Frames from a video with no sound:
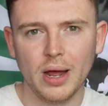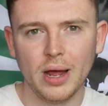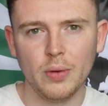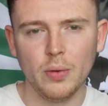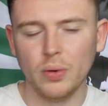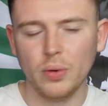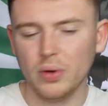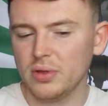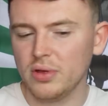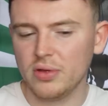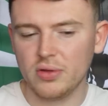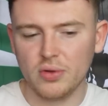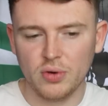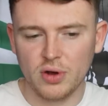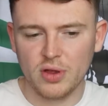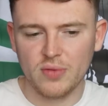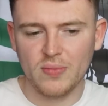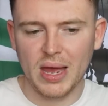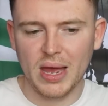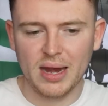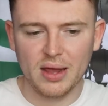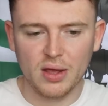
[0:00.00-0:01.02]
and we want to score
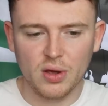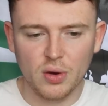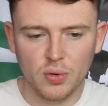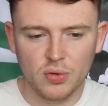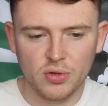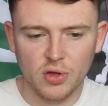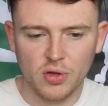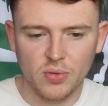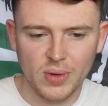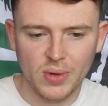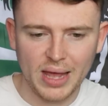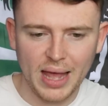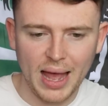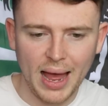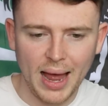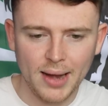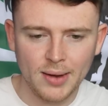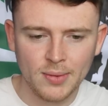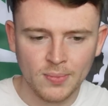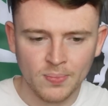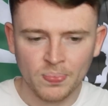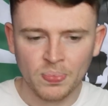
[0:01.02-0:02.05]
as many goals as we
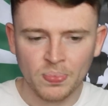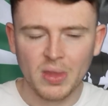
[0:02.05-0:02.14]
can.